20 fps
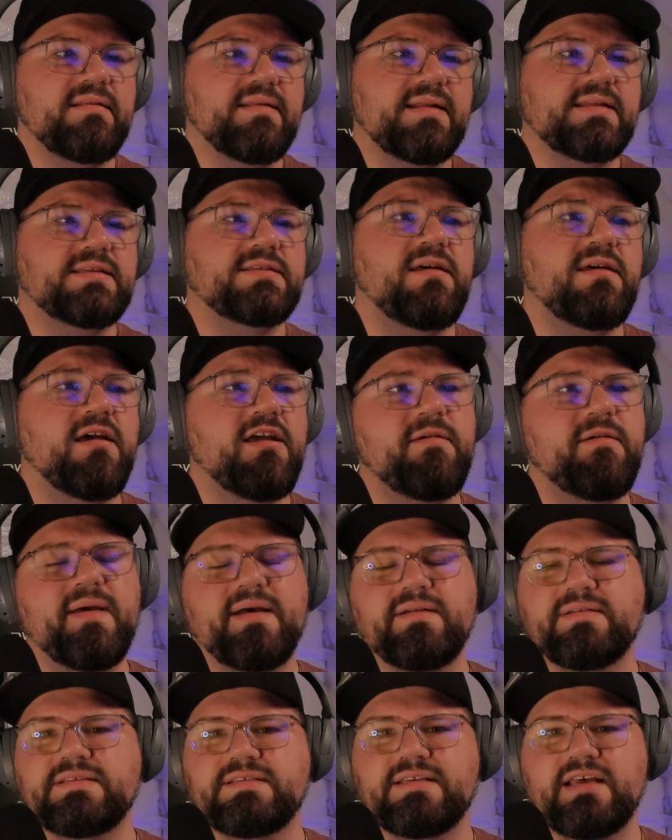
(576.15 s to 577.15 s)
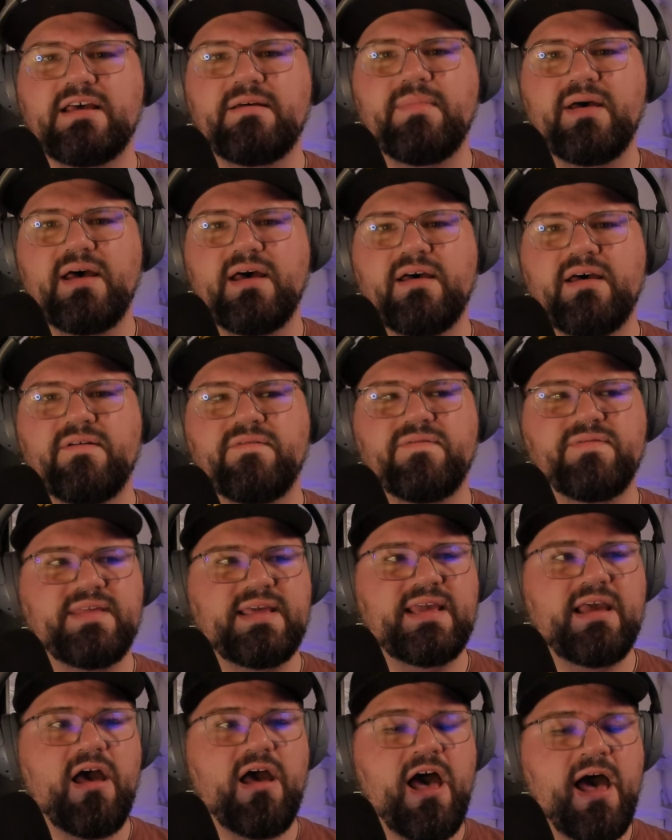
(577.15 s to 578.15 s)
Let's talk about some of
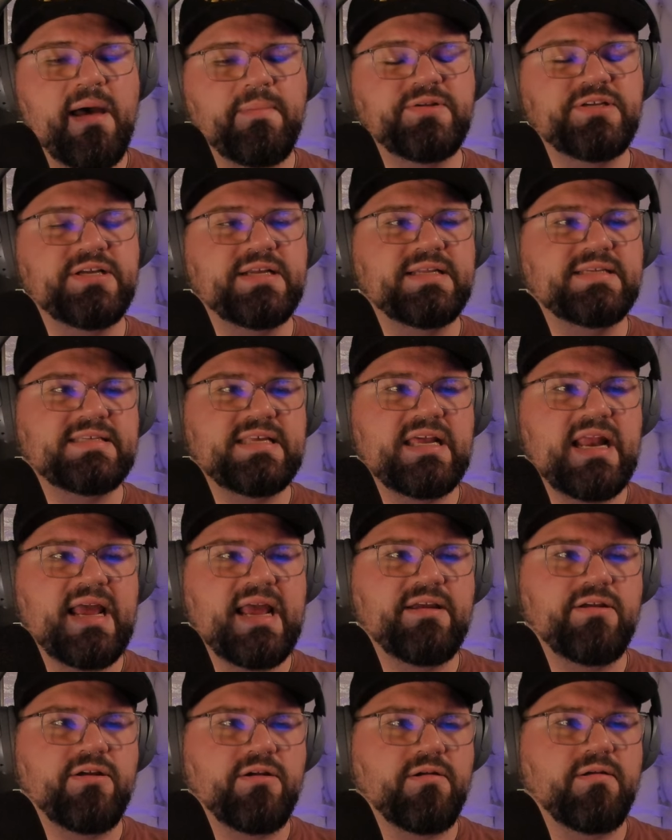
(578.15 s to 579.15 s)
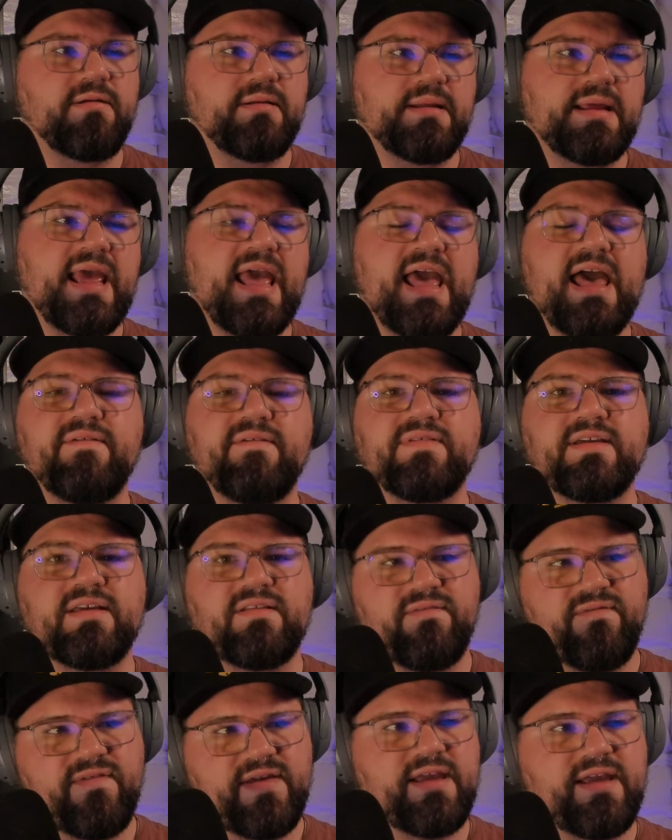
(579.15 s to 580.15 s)
the options that I currently have
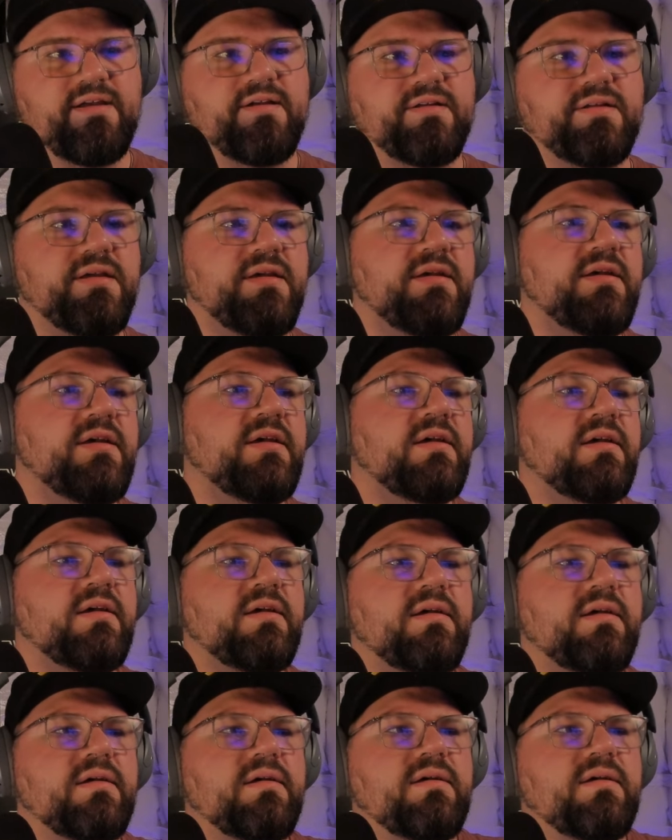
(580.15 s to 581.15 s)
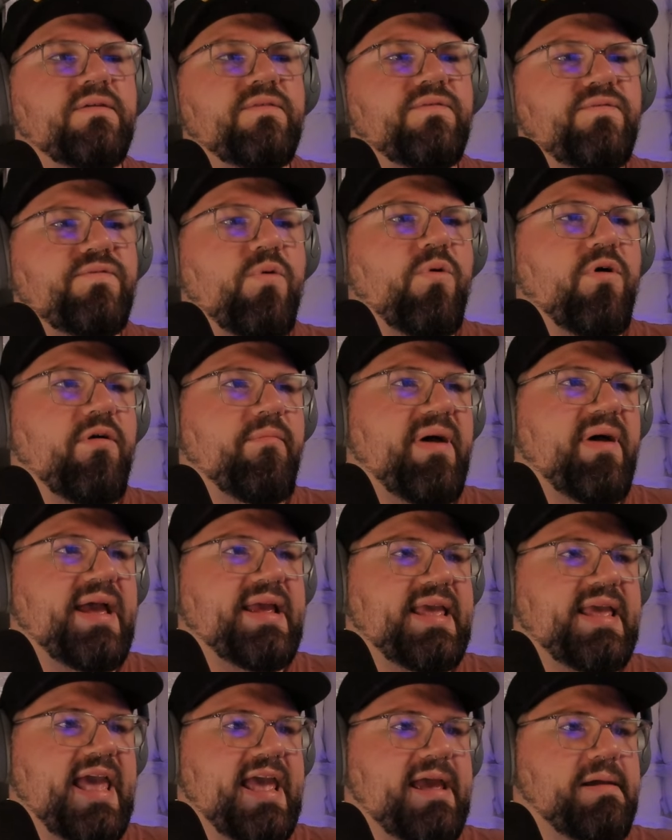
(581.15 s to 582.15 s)
configured for
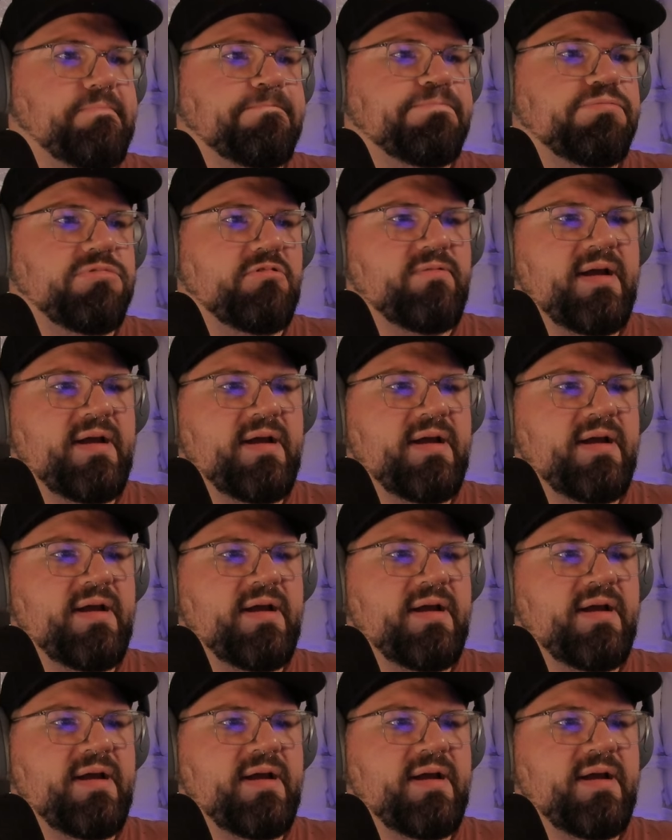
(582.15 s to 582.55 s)
my game.